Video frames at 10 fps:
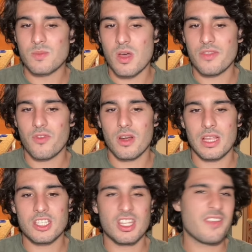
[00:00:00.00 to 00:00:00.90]
month for
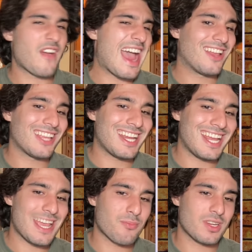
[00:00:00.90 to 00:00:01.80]
allegedly
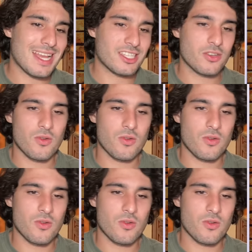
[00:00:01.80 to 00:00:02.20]
violating a protection